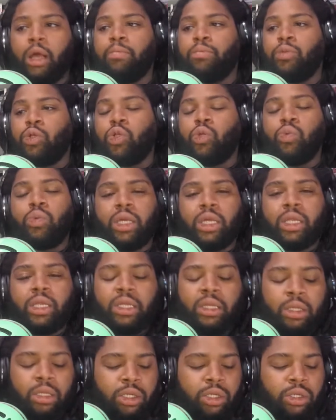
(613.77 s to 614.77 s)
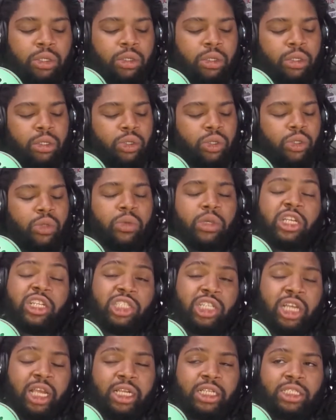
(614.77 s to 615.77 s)
You can
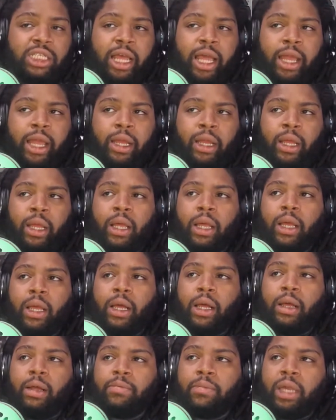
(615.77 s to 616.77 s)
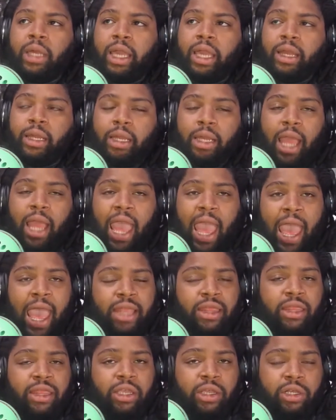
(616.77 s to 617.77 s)
change that and
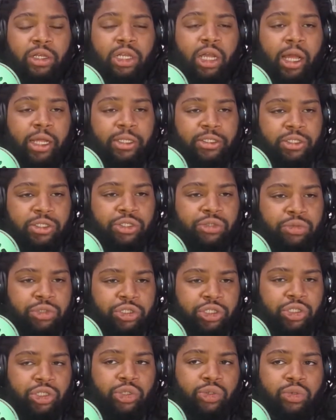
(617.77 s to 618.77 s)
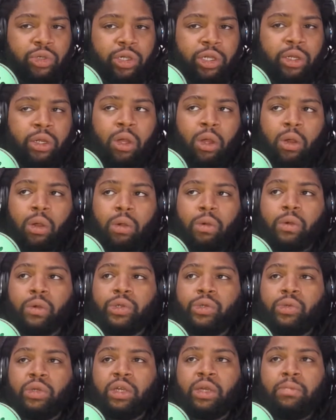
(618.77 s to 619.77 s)
add their constitution to it, or
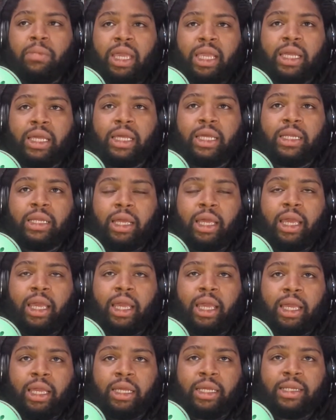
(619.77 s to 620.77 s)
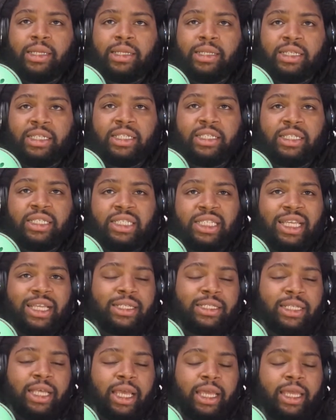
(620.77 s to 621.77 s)
you can make it a
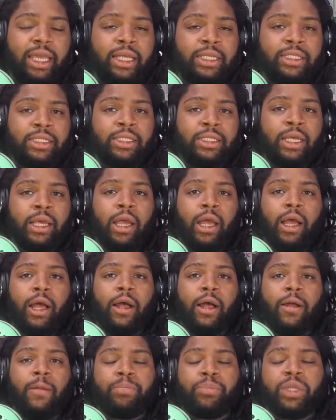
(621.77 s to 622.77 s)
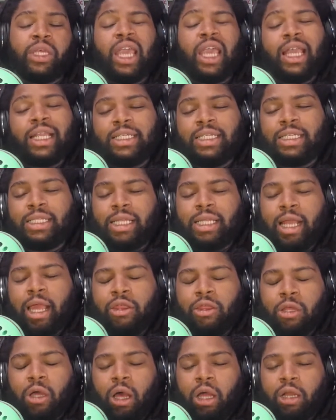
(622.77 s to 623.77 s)
D6, I guess. The idea that I
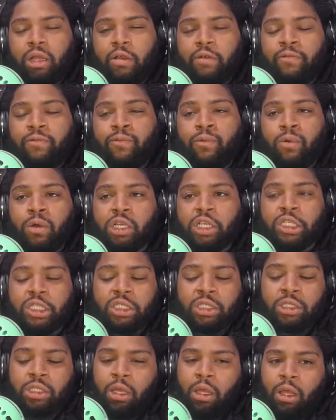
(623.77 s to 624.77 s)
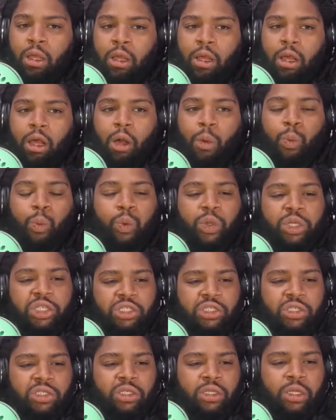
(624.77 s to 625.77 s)
thought of was a
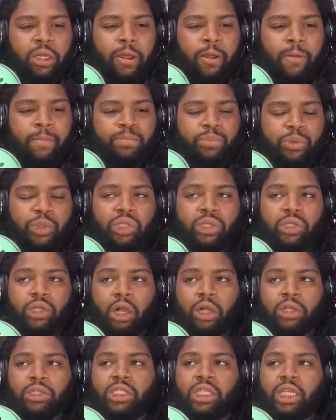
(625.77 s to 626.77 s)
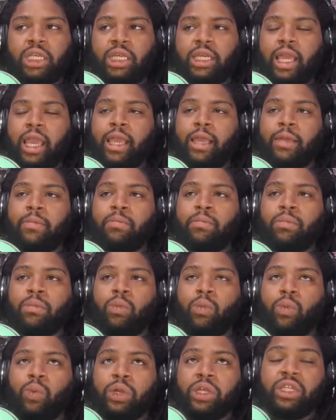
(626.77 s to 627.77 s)
wizard starts the game
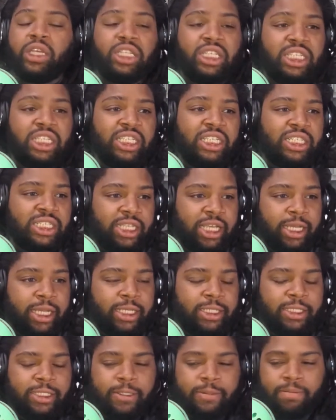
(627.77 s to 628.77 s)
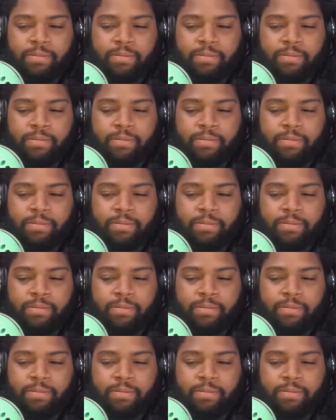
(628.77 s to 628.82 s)
with a D6.